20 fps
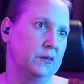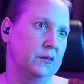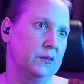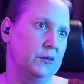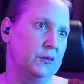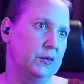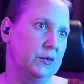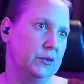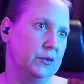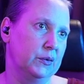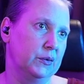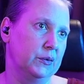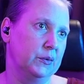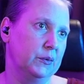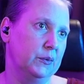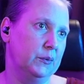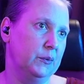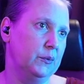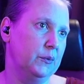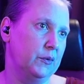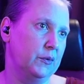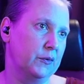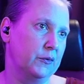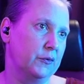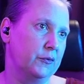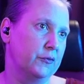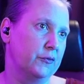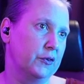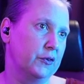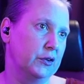to the
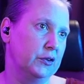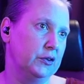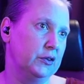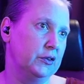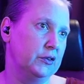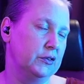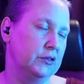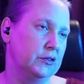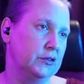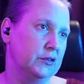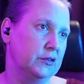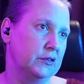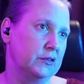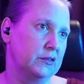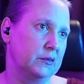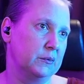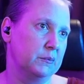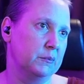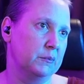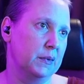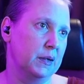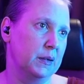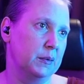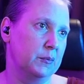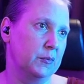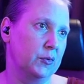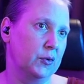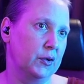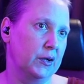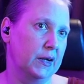function's
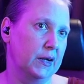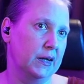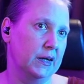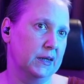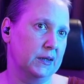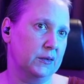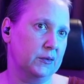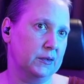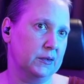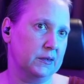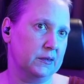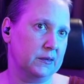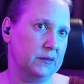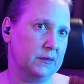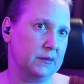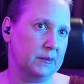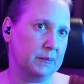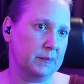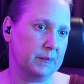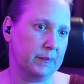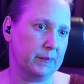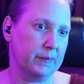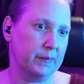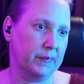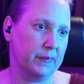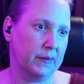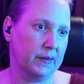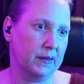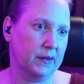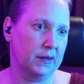memory address.
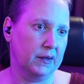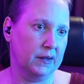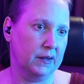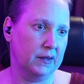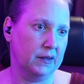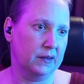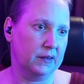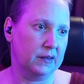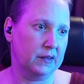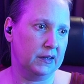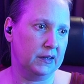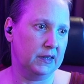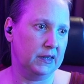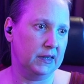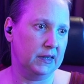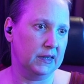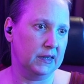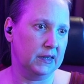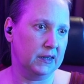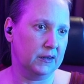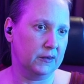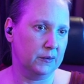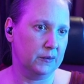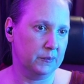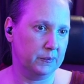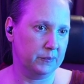And then here,